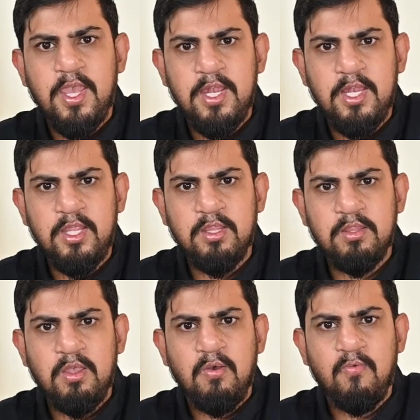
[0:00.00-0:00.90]
at least
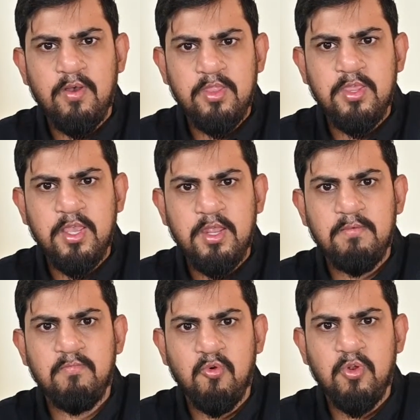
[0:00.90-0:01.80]
one
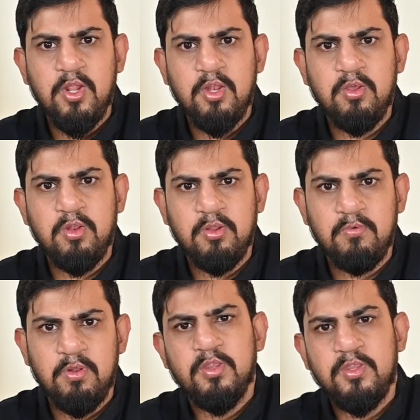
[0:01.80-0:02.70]
second more than the
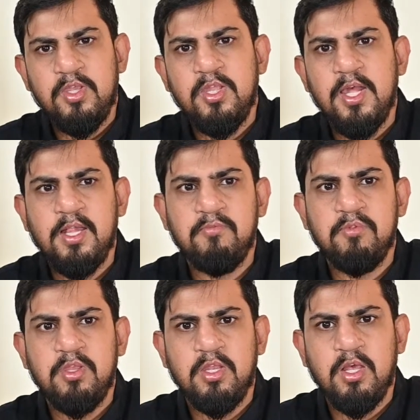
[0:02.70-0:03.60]
interval. This
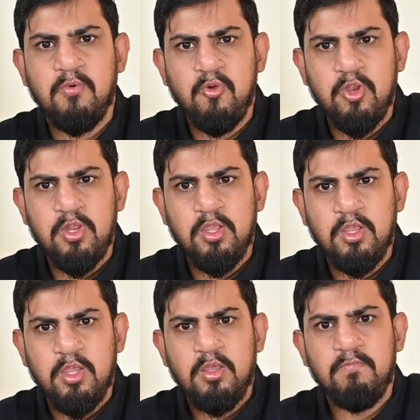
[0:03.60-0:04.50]
helps in
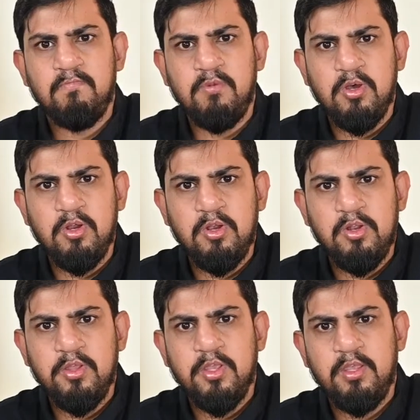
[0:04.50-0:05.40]
avoiding
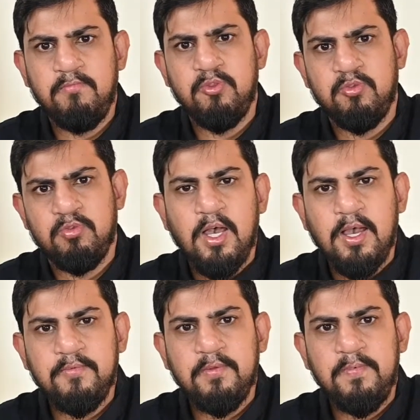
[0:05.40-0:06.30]
blurred images.
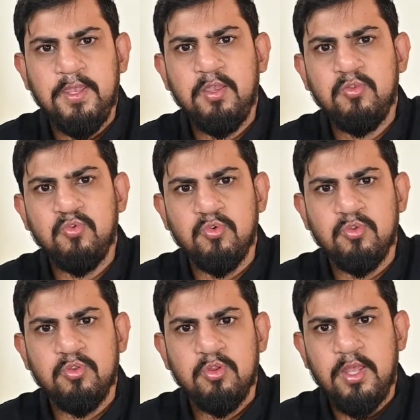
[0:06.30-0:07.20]
After making
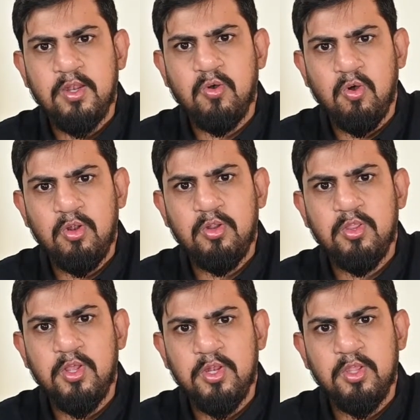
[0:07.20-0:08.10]
sure that all the
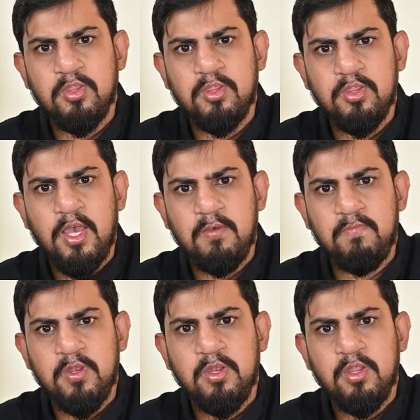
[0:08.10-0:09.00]
settings have
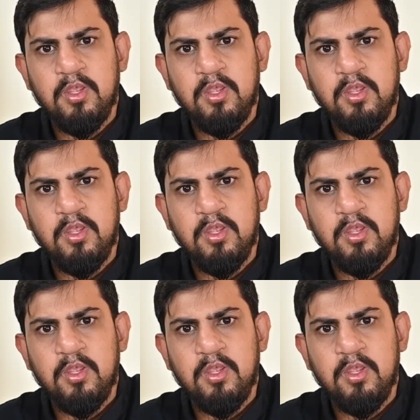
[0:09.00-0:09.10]
been